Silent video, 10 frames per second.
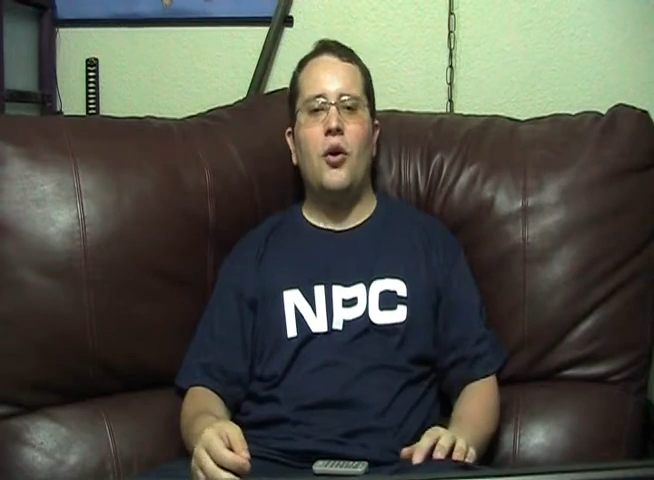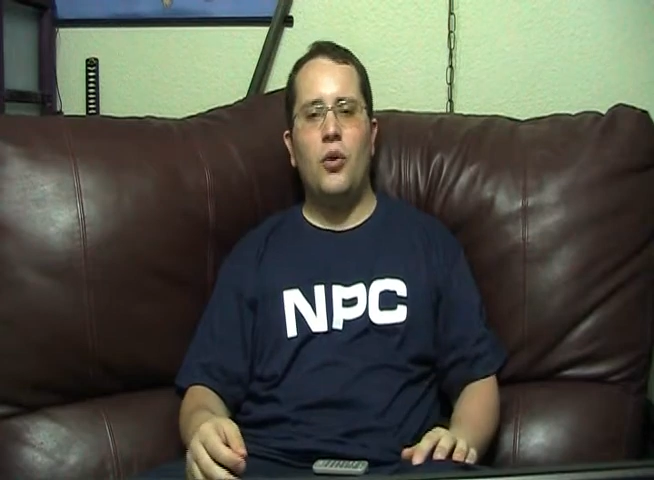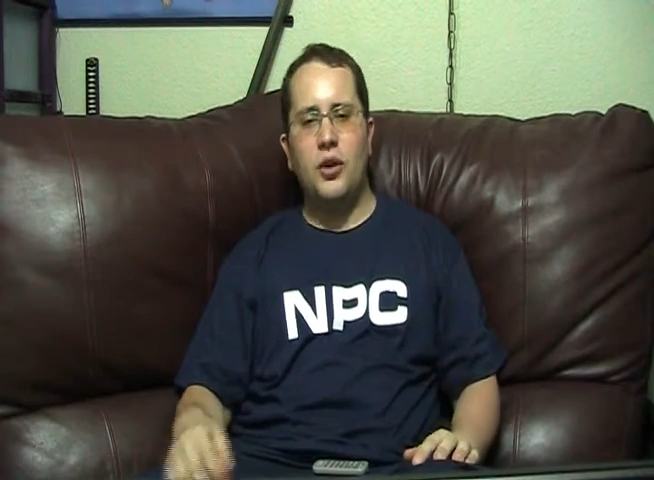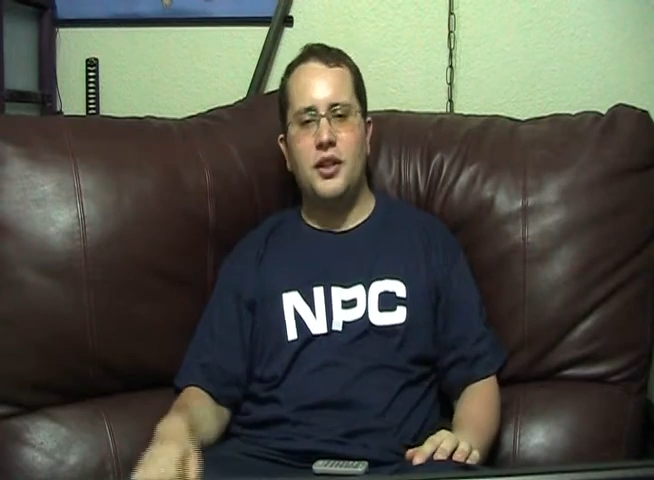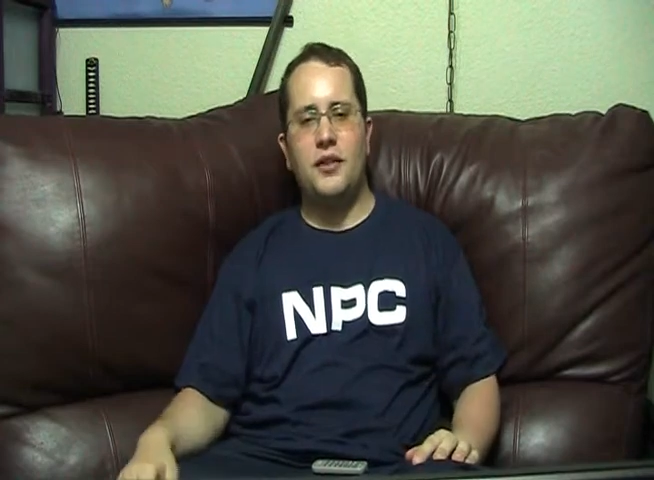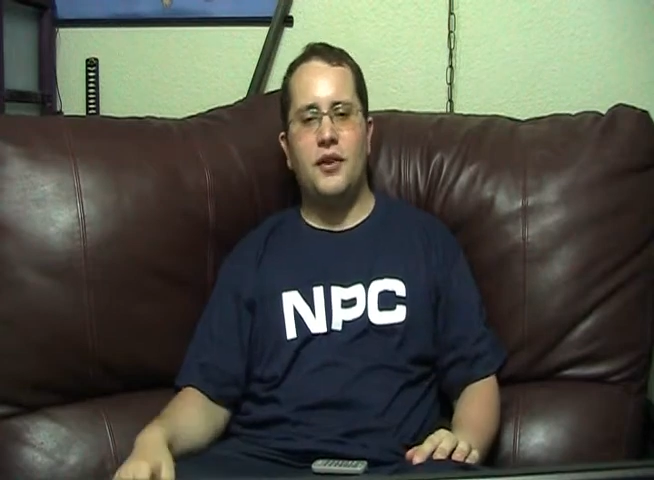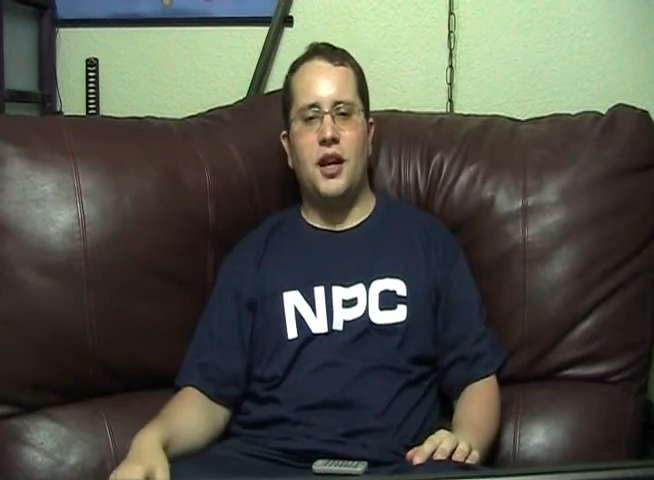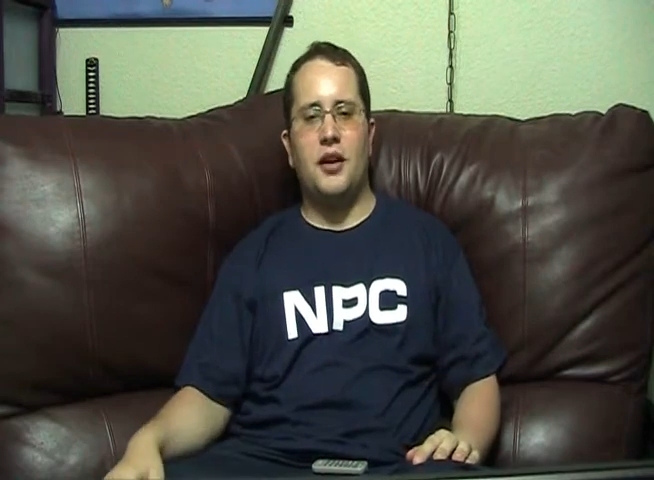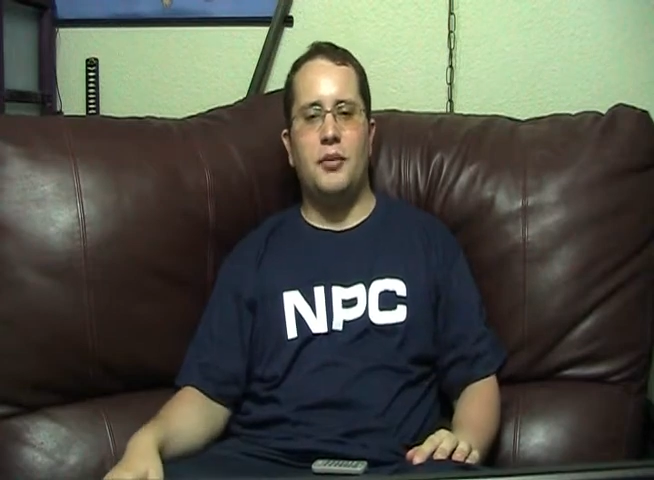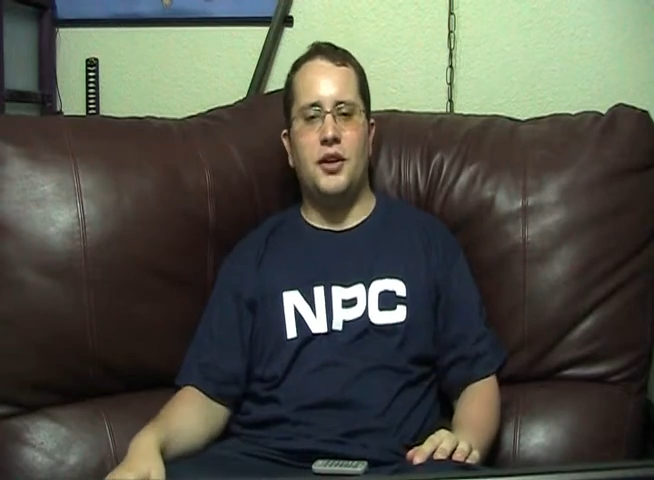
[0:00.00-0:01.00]
or
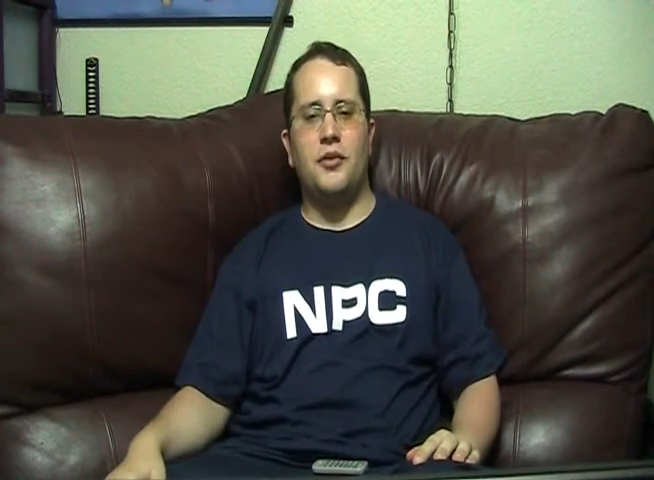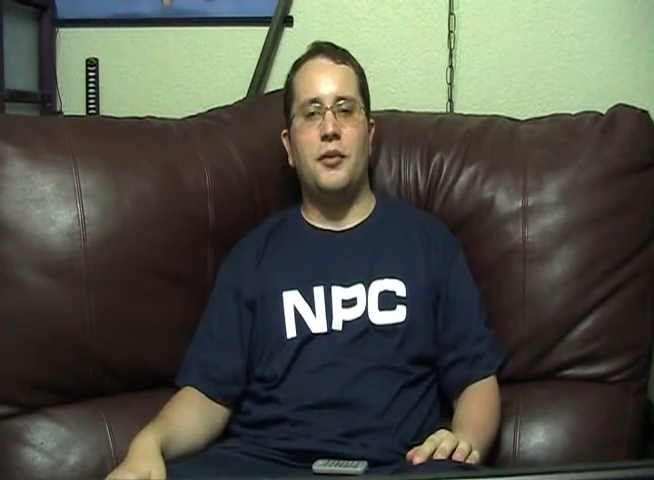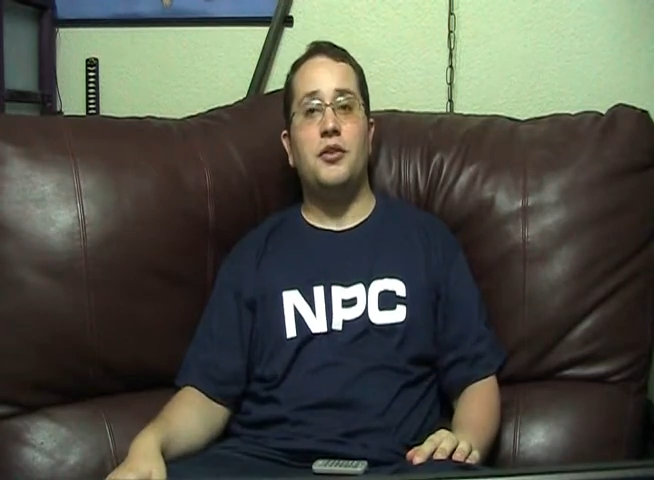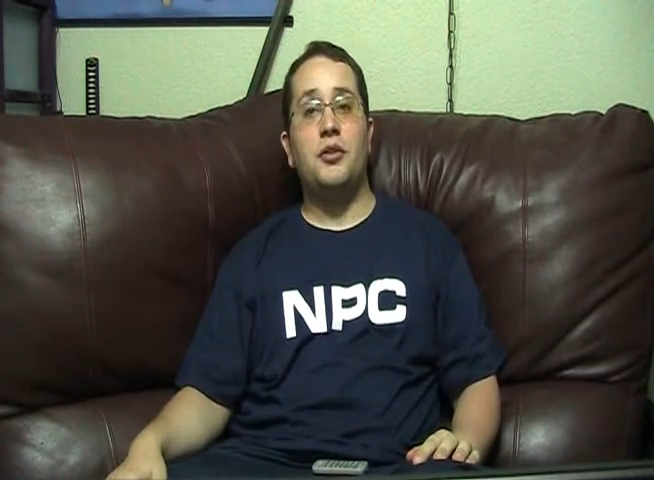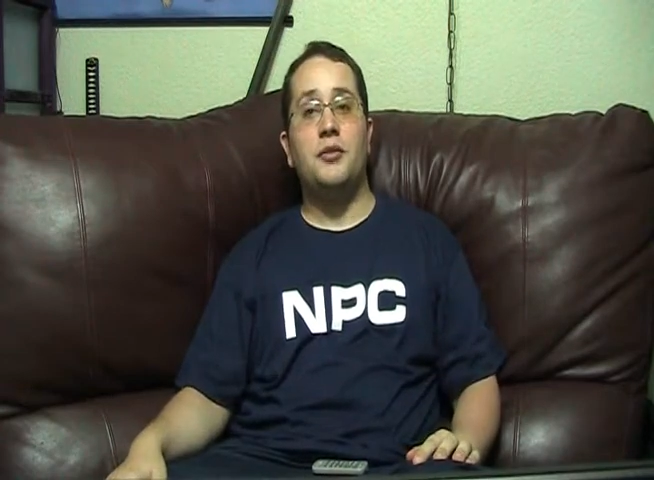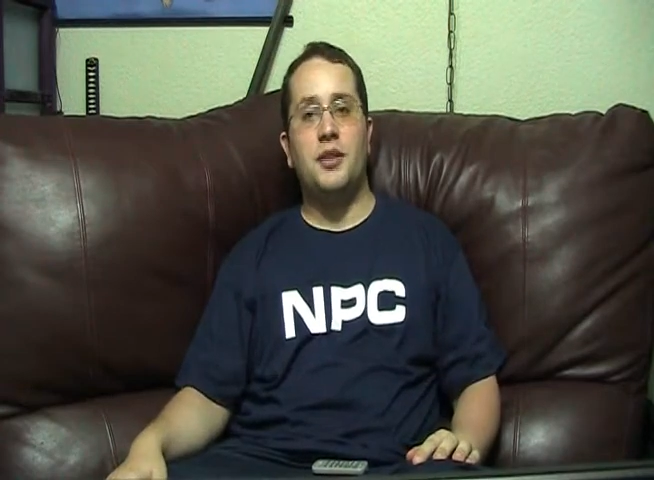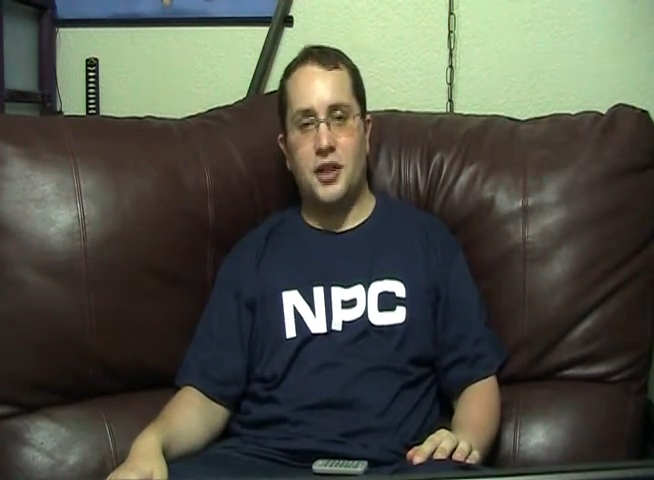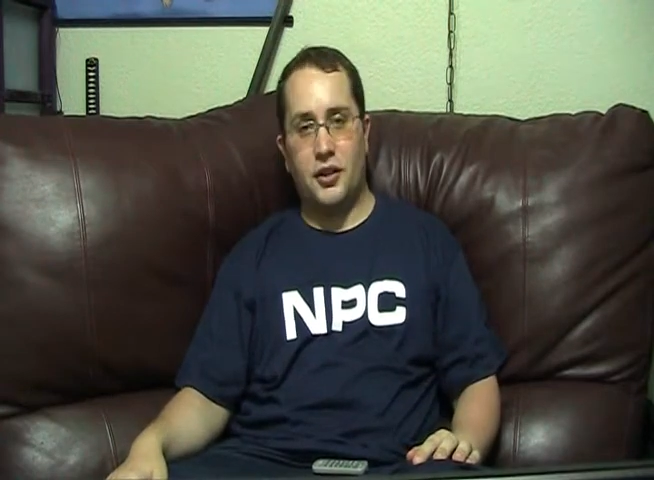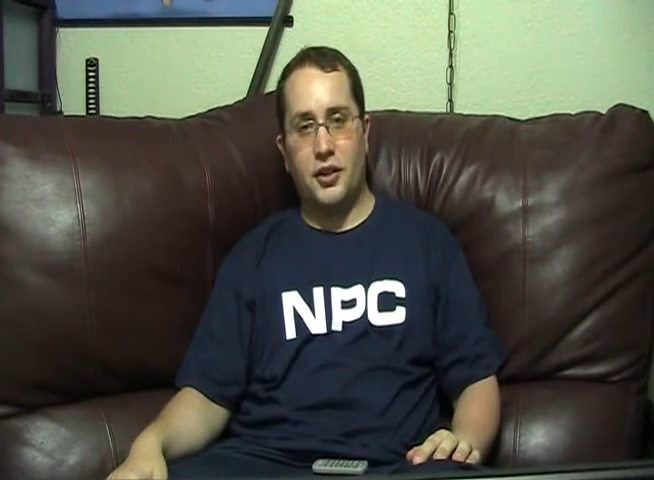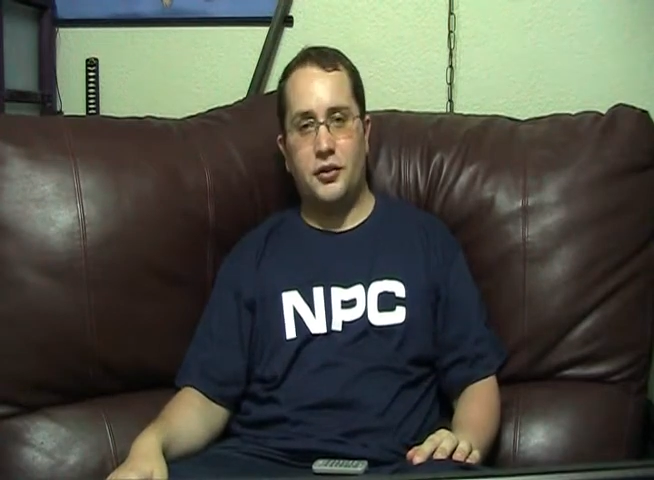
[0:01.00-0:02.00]
deviated much from the source
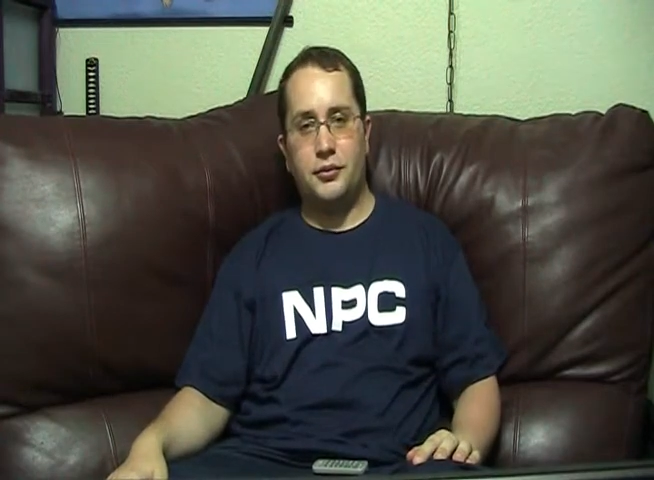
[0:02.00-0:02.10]
material.